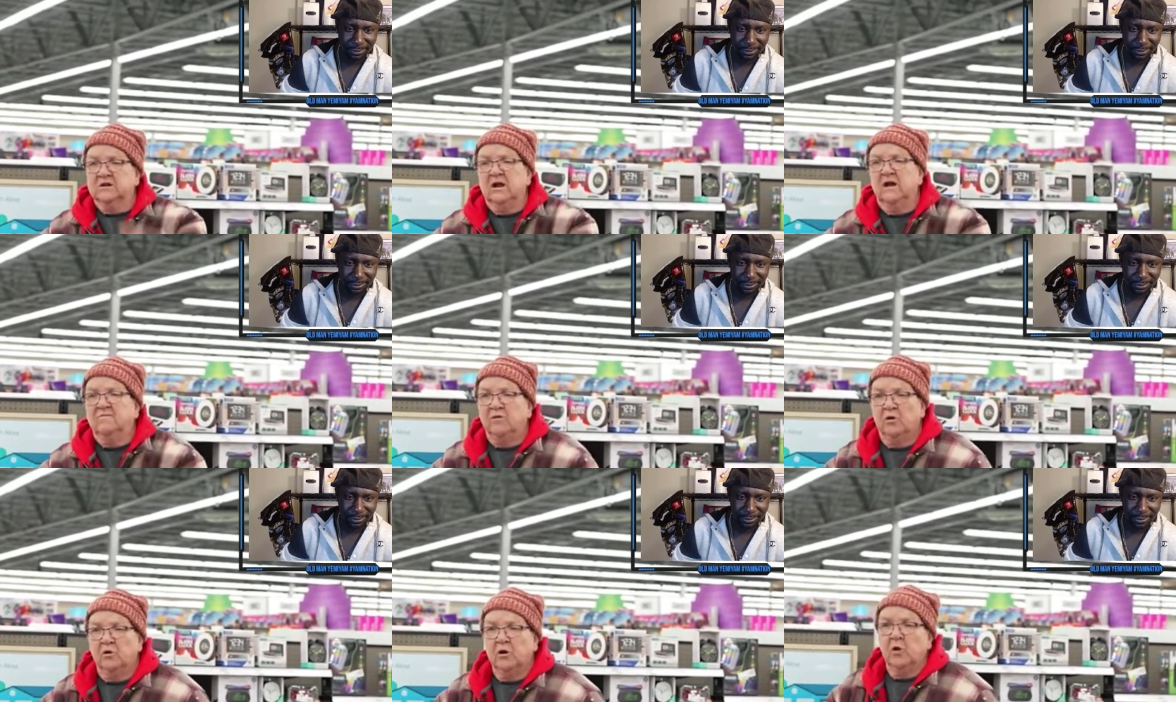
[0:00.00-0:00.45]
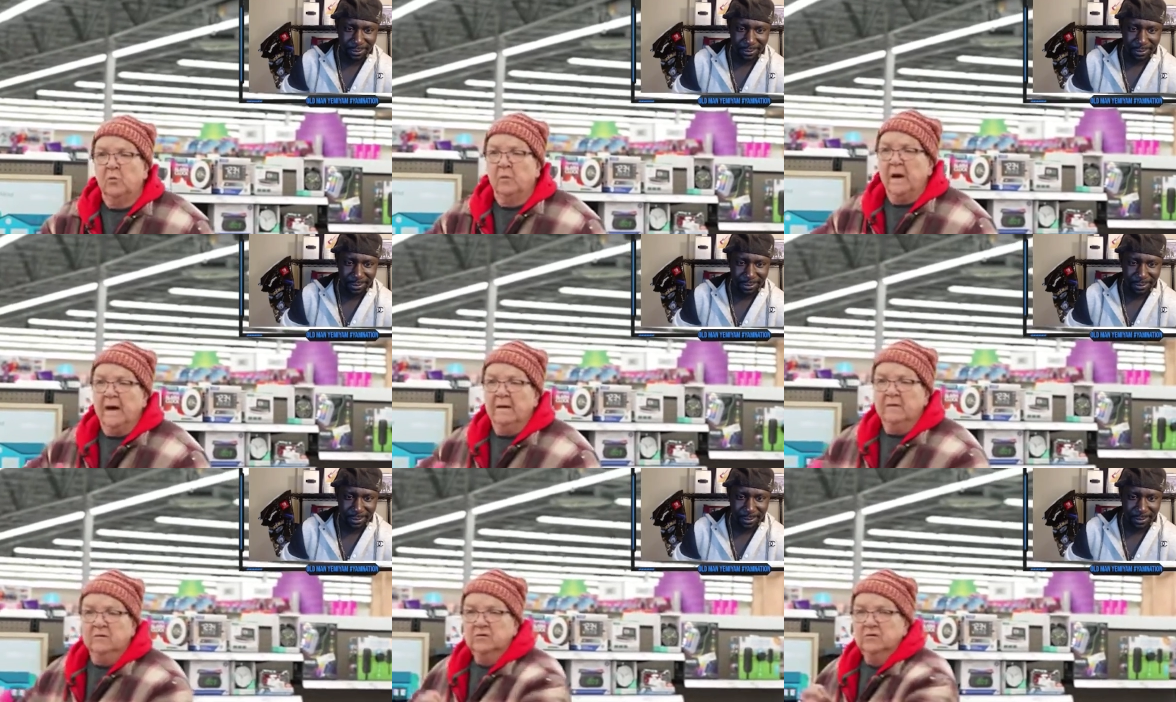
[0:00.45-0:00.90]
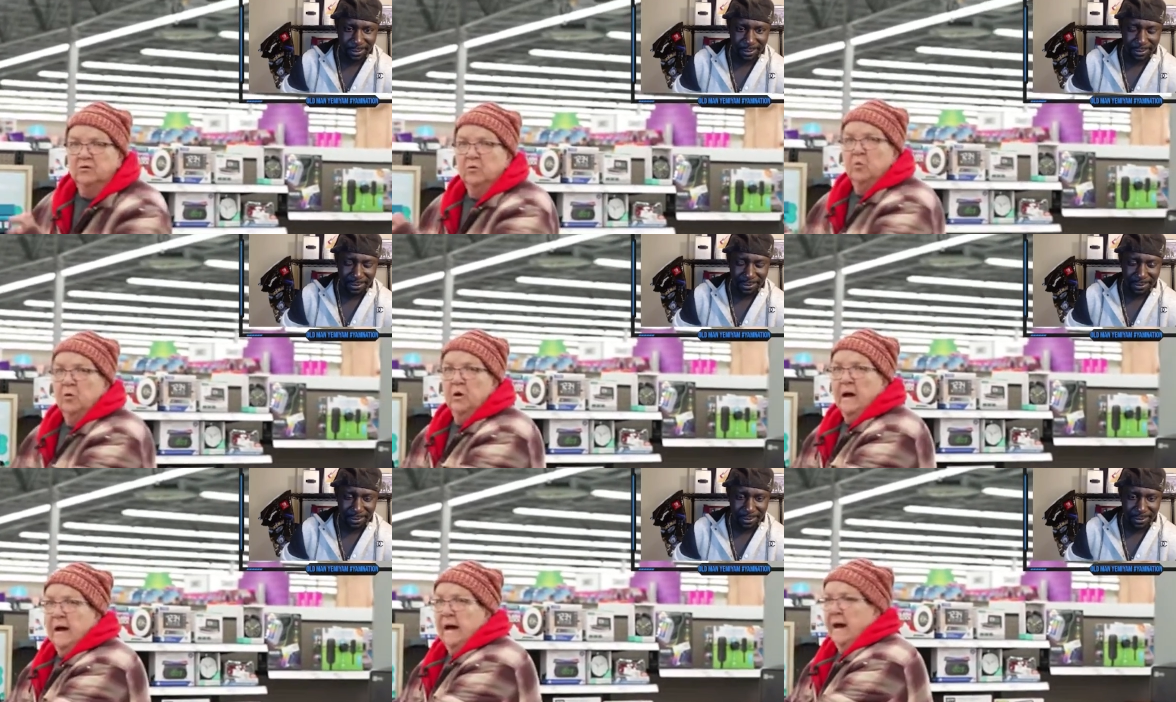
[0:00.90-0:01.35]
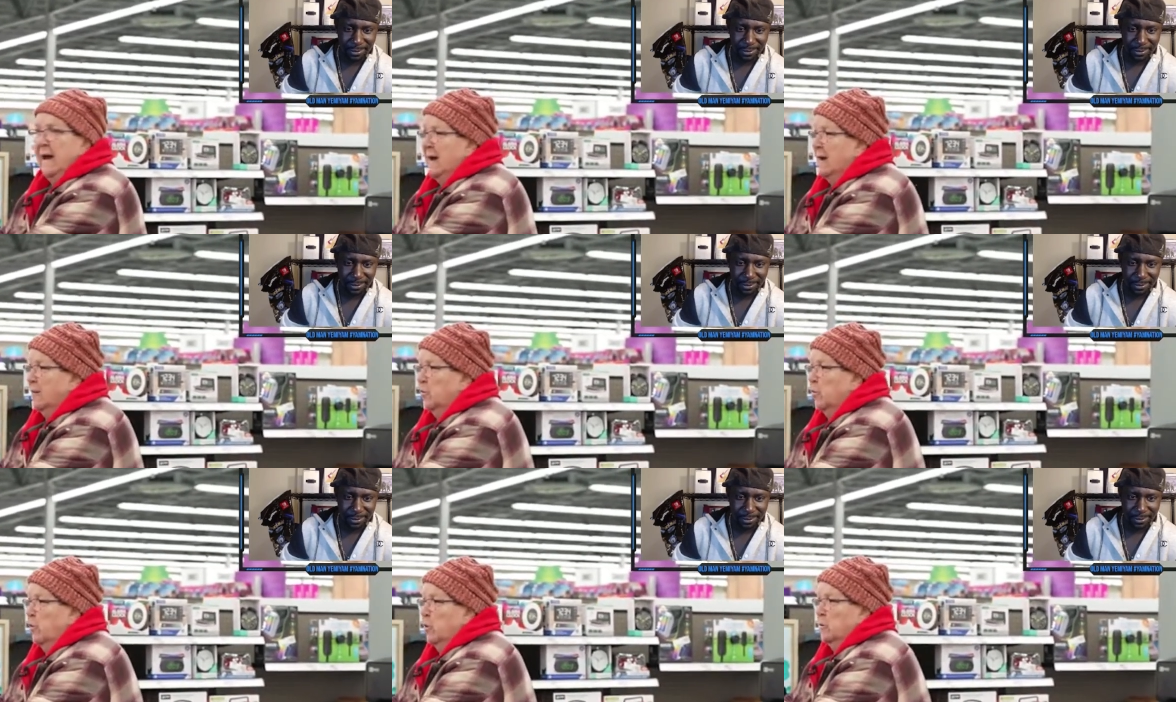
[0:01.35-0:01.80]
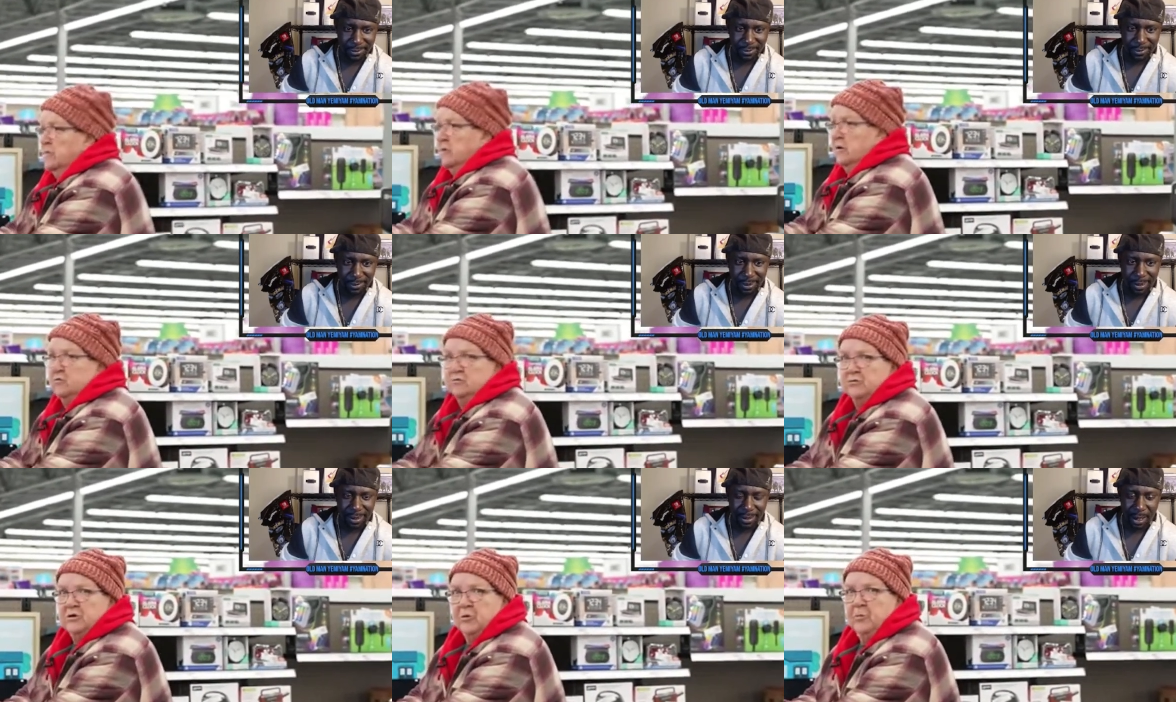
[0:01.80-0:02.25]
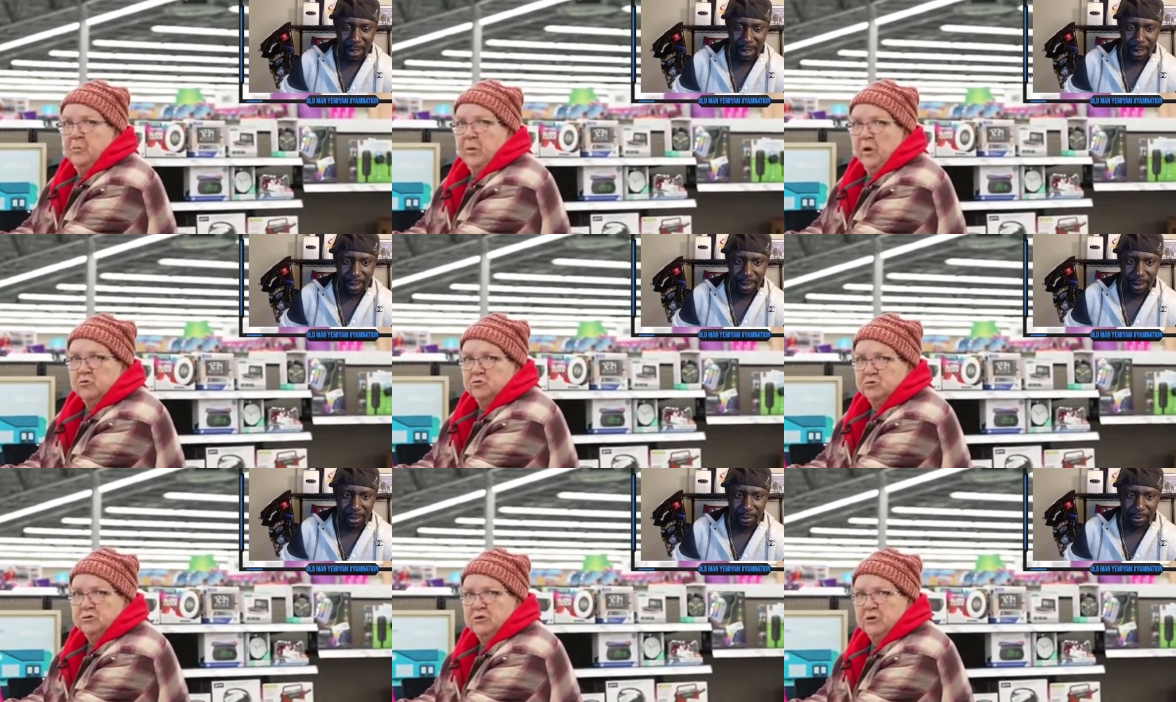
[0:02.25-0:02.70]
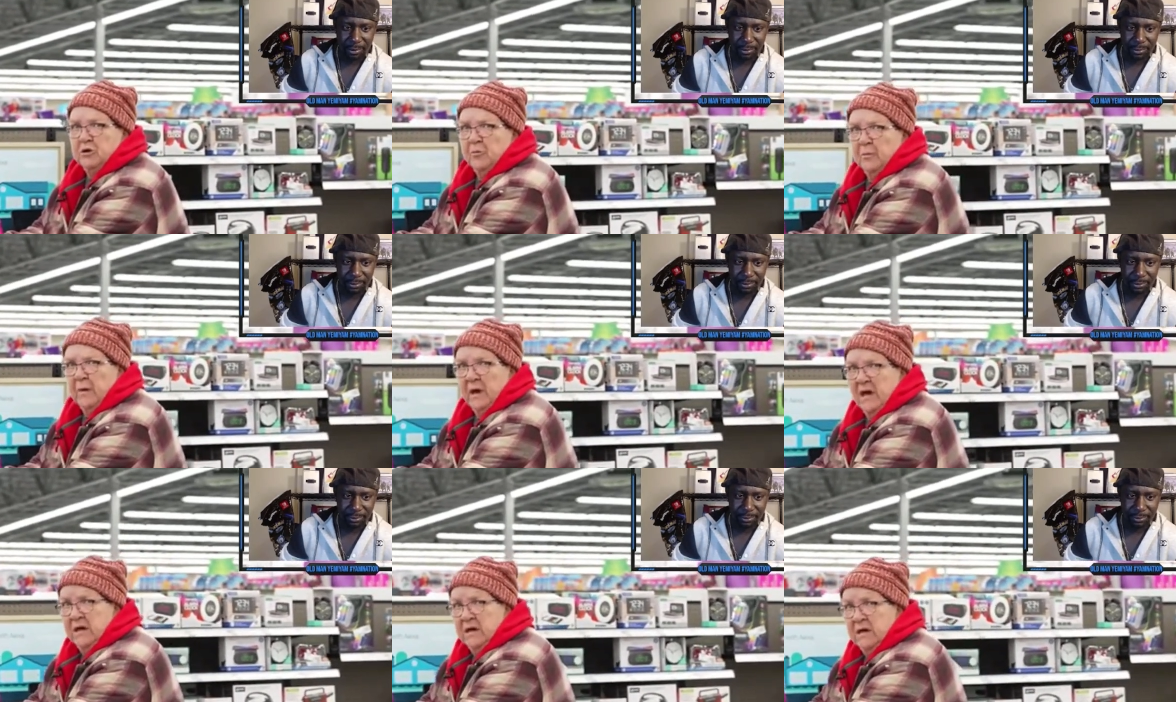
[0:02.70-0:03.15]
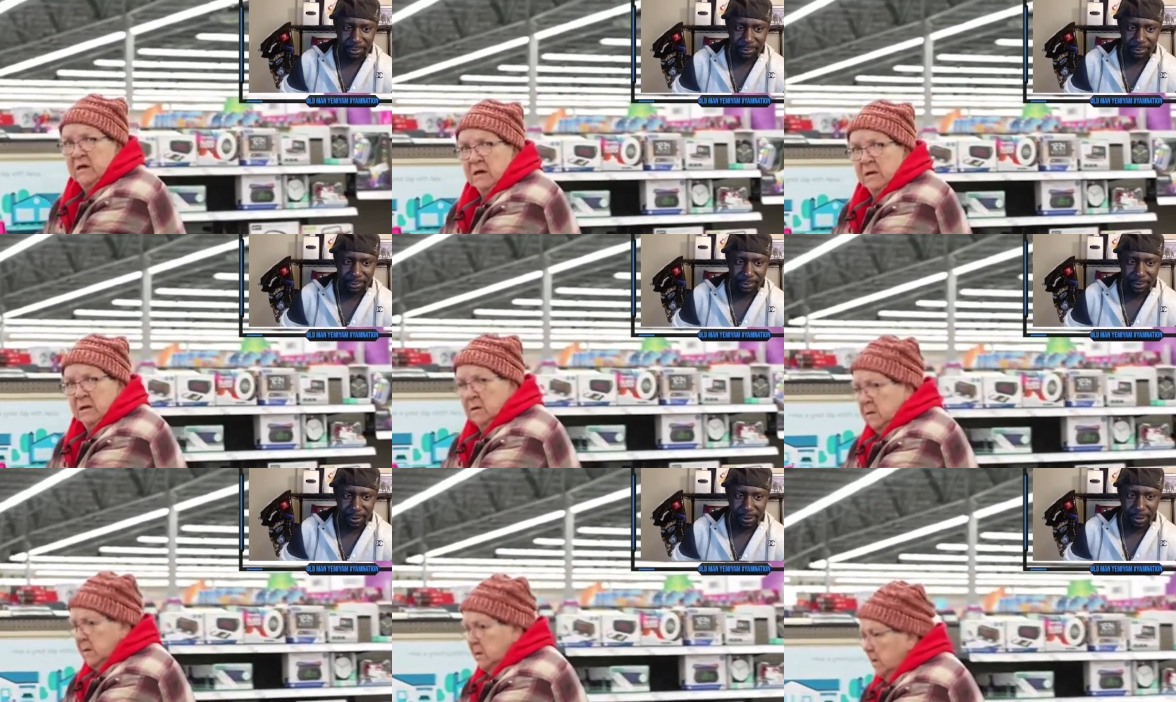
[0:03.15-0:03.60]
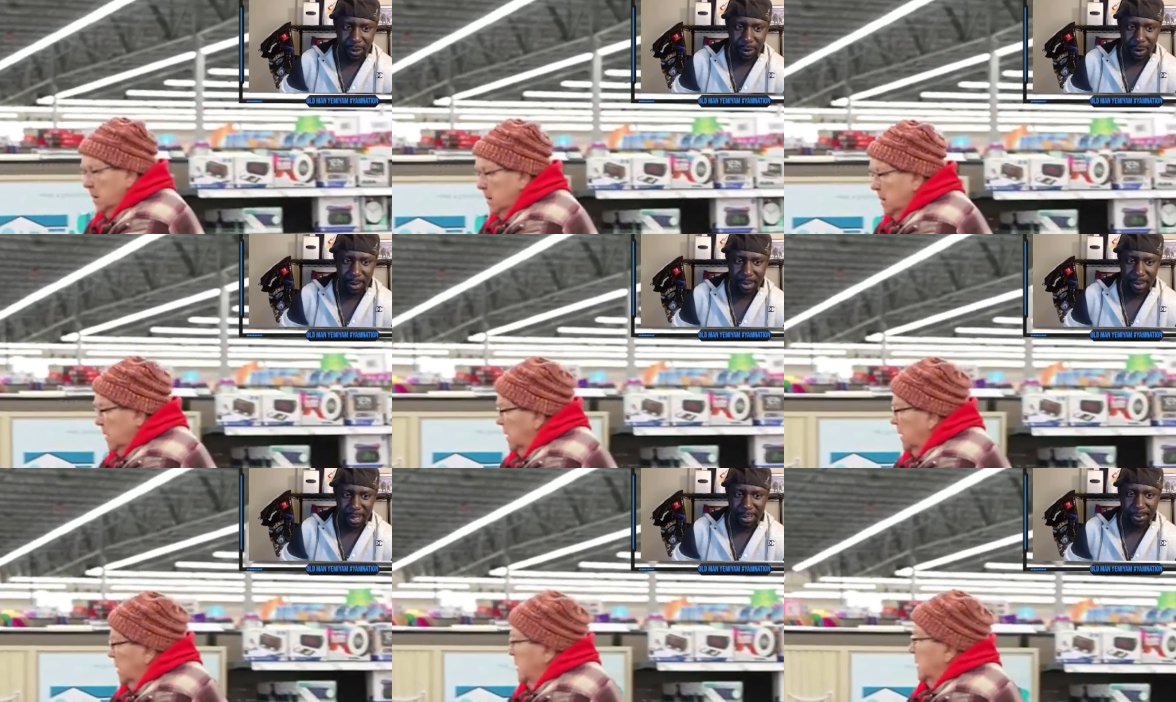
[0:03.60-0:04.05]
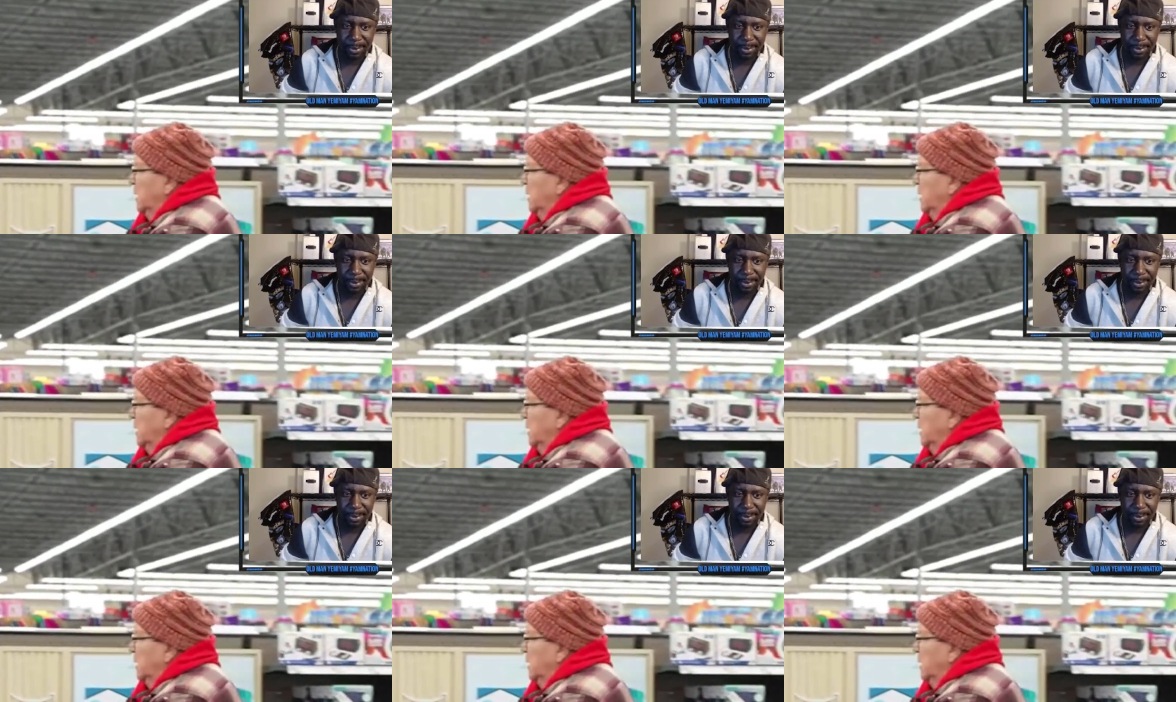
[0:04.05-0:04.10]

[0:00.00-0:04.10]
Speaker 1: never nobody's at where they're supposed to be. So it must be